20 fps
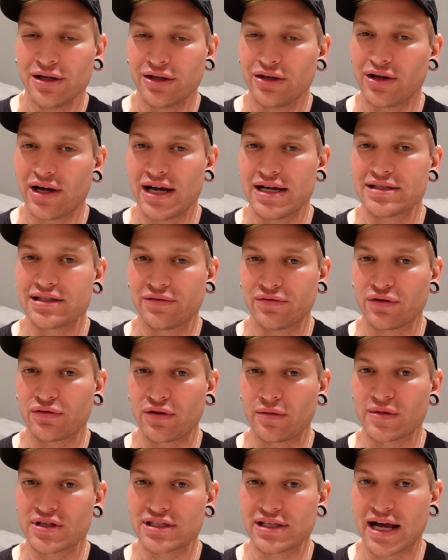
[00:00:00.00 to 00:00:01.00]
You guys, if you're
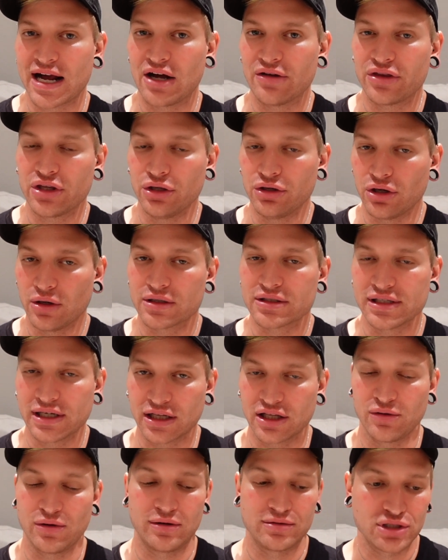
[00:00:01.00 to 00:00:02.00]
from the South, you know
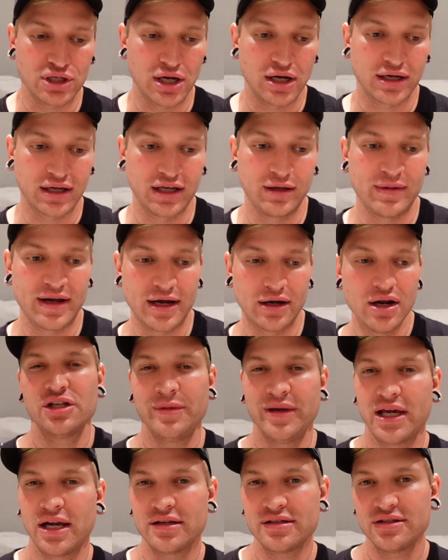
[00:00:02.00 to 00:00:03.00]
exactly what I'm talking about. To
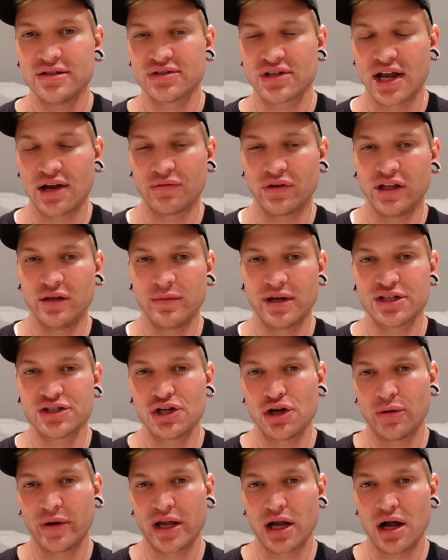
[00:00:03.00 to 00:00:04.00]
be honest, there's not really much
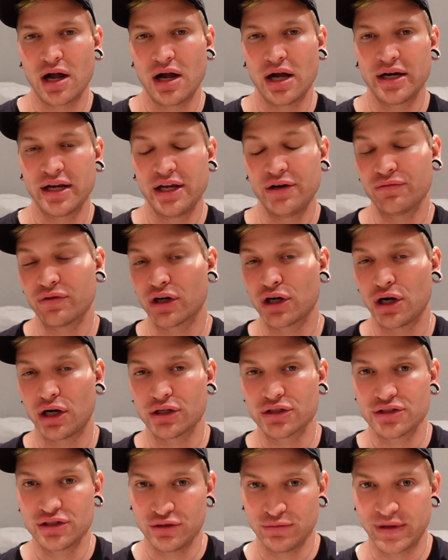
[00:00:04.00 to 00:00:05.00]
going on in
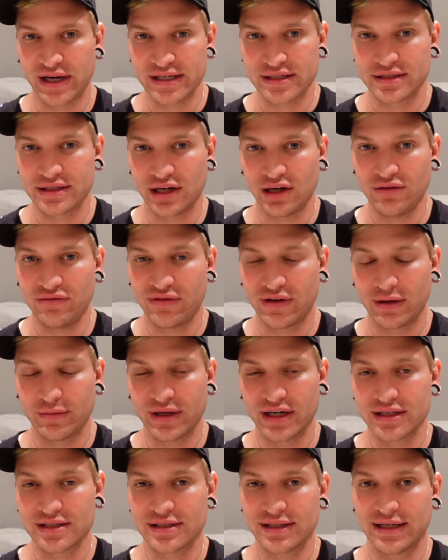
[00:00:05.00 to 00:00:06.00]
regards to myself. I'm
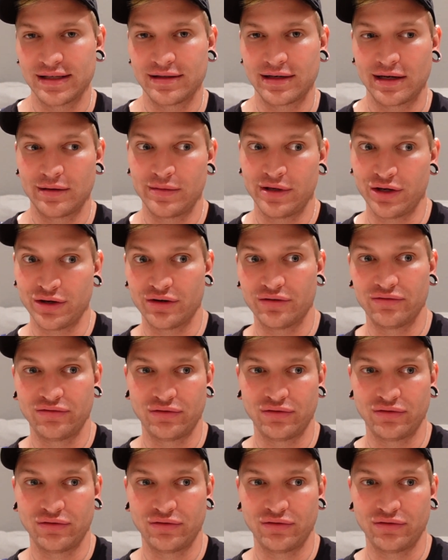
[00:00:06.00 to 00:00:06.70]
gonna say that I'm here in